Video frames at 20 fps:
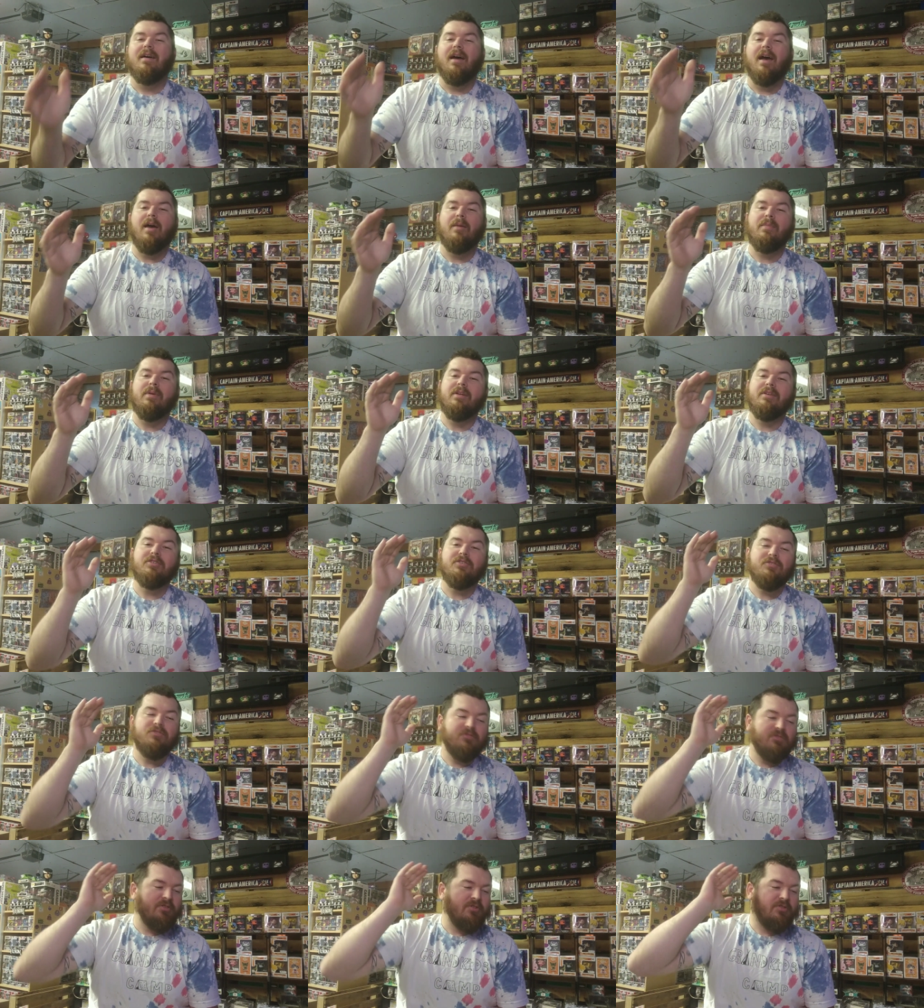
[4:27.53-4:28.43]
I mean,
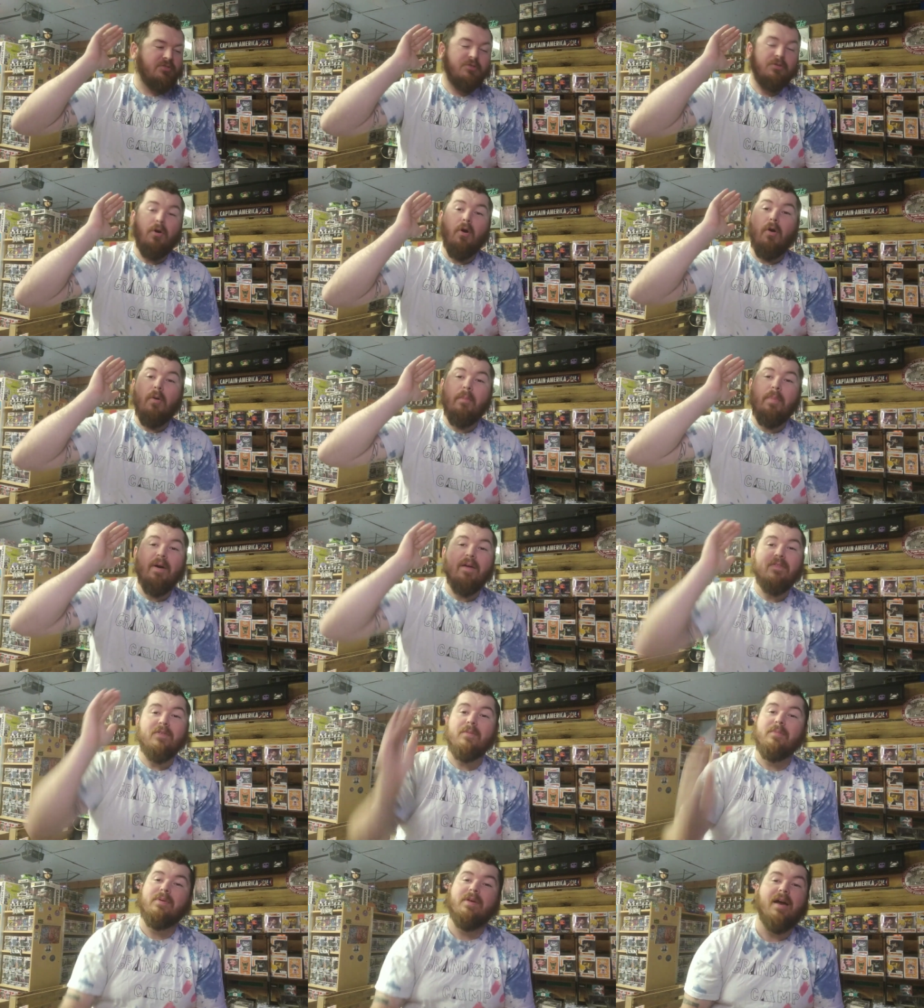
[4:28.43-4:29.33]
just just go
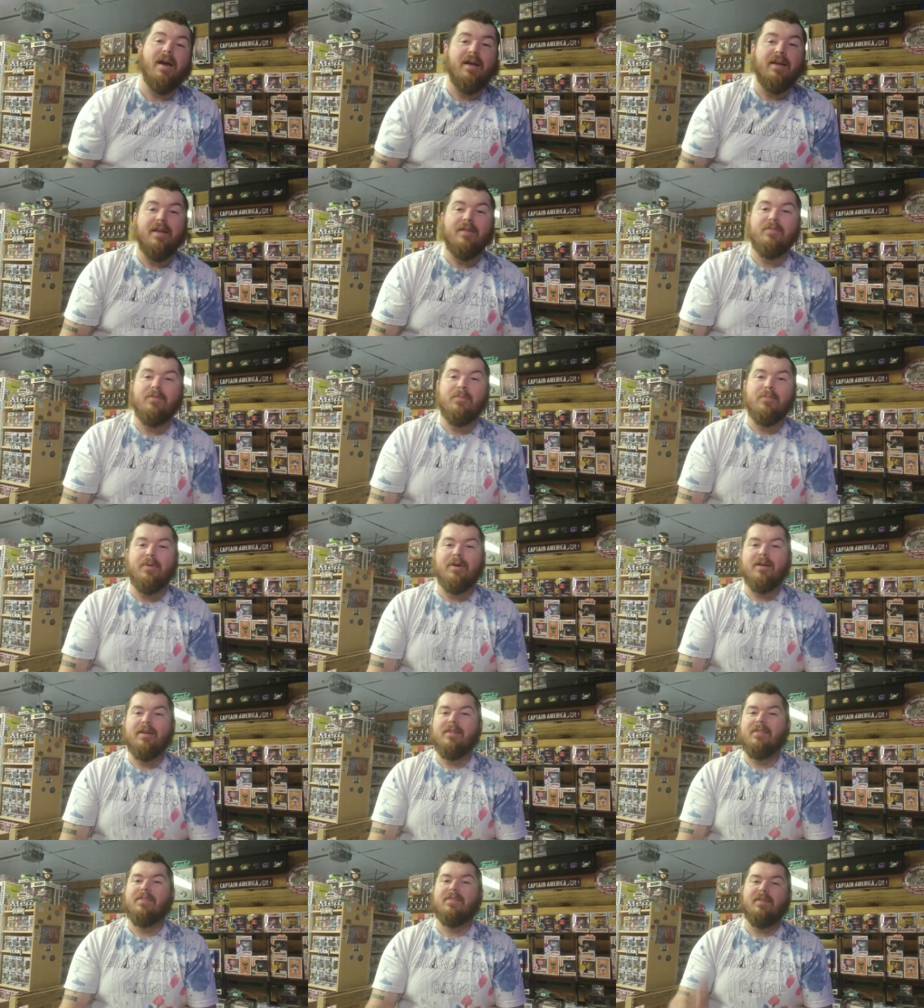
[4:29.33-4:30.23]
above and beyond,
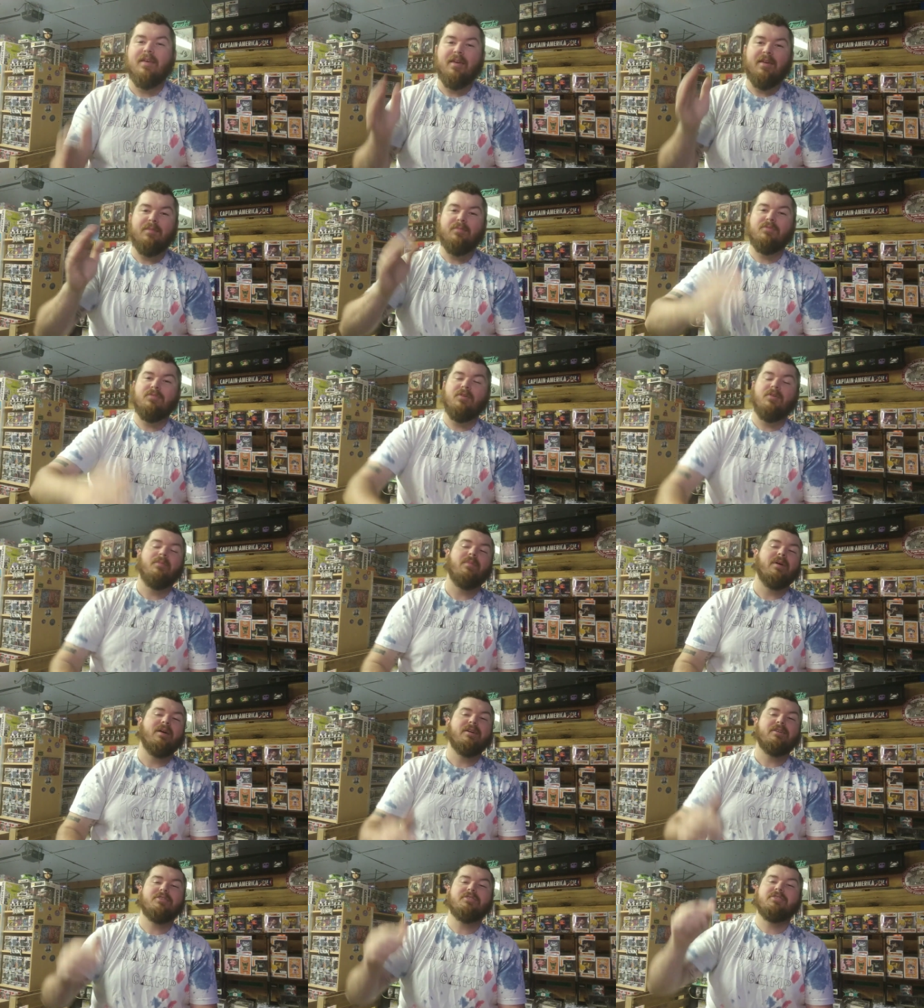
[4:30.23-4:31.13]
everybody. Thank him so
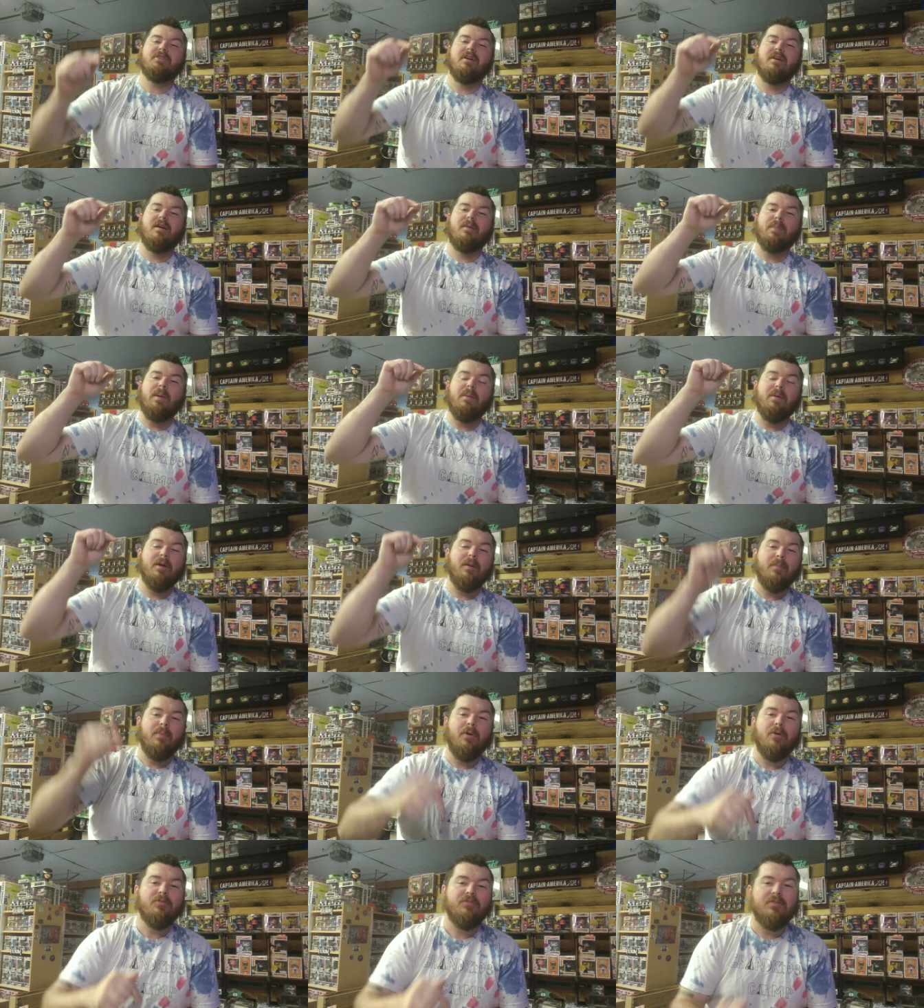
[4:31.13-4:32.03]
much. Um, I'm gonna
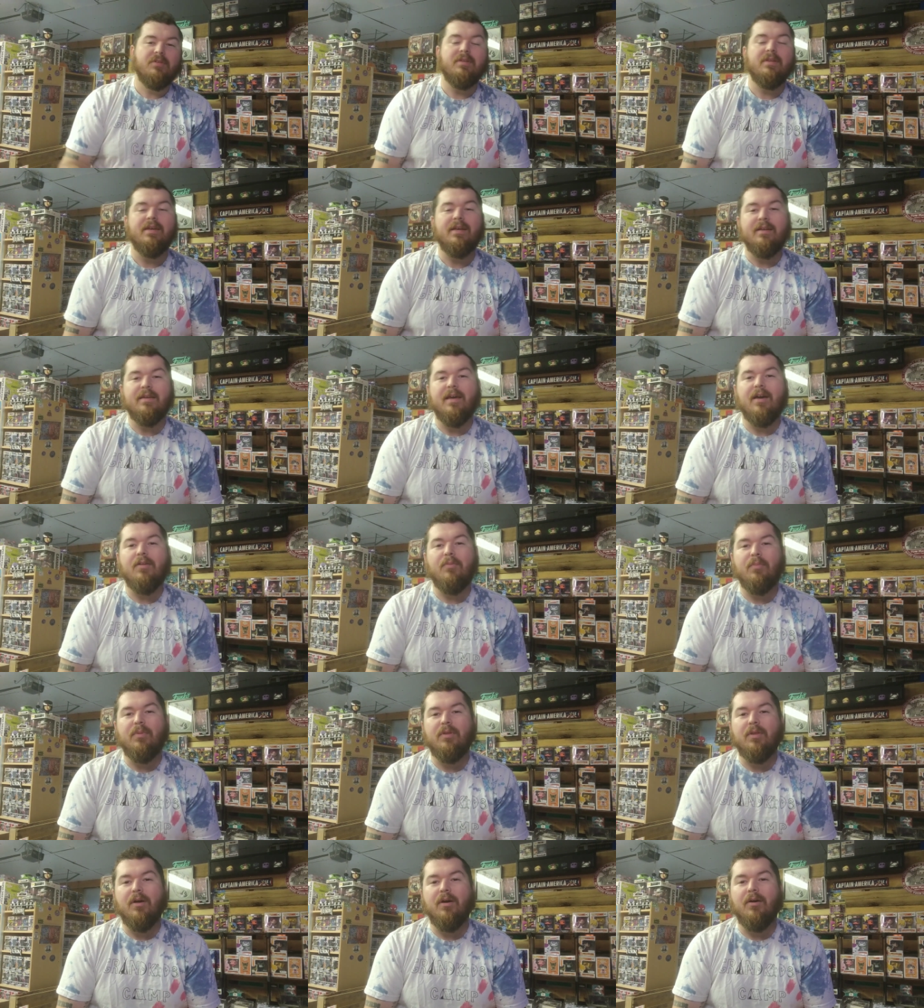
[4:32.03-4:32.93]
post the link
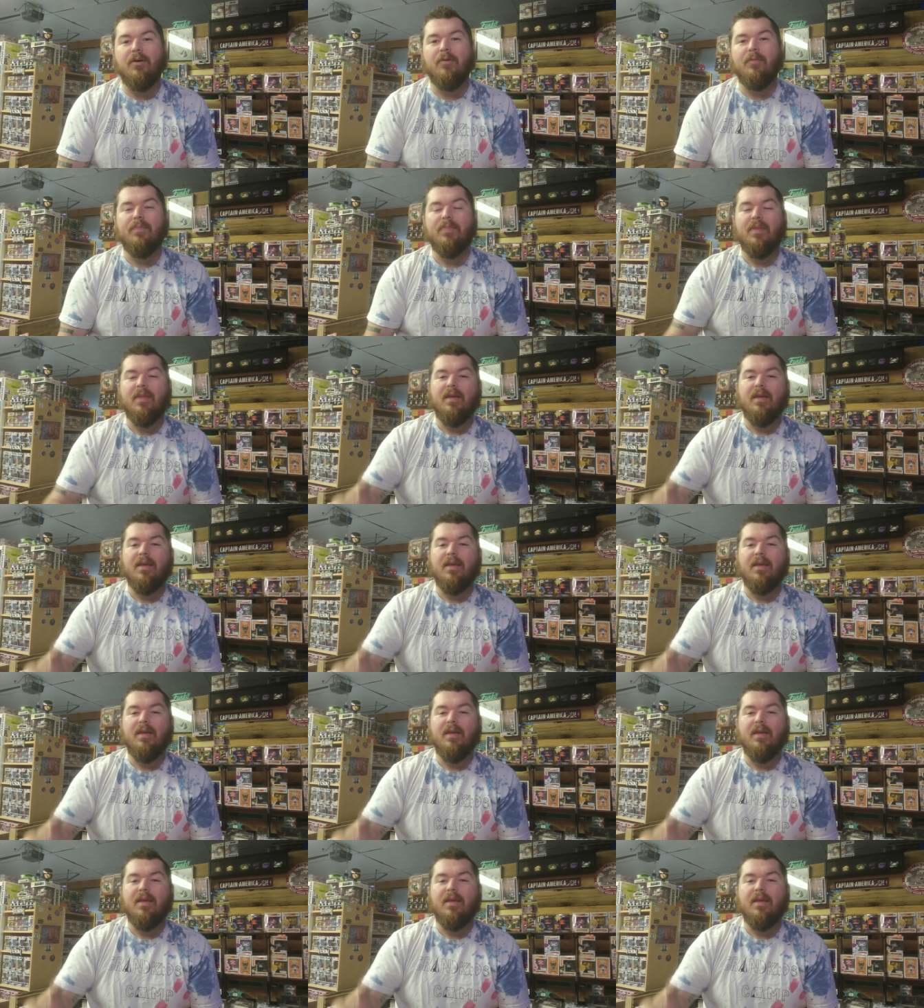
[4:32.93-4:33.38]
down below.